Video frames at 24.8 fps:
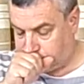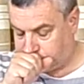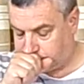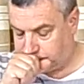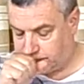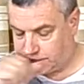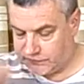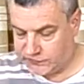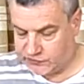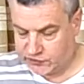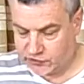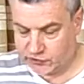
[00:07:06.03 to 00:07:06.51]

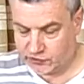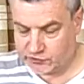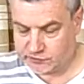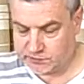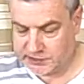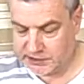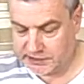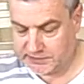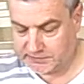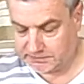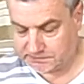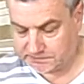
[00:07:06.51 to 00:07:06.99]
Excuse
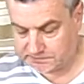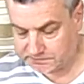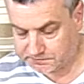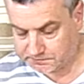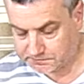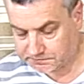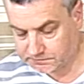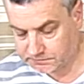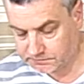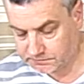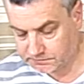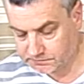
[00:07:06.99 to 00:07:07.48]
me.
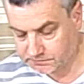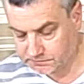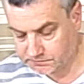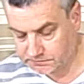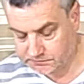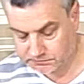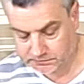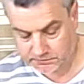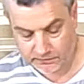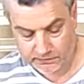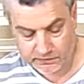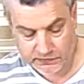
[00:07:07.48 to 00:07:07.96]

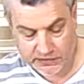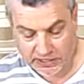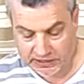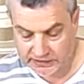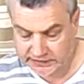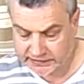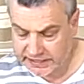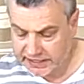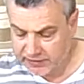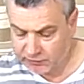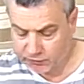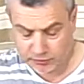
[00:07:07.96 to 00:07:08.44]
And
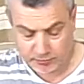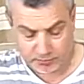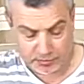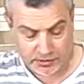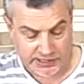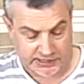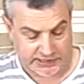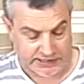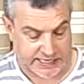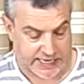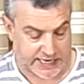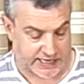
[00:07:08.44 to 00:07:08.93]
that would
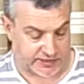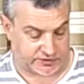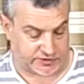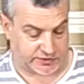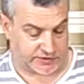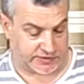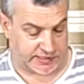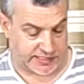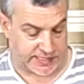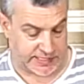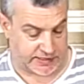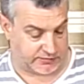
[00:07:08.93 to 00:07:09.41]
bring the action
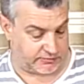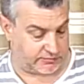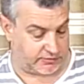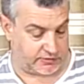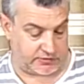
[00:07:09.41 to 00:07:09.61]
down.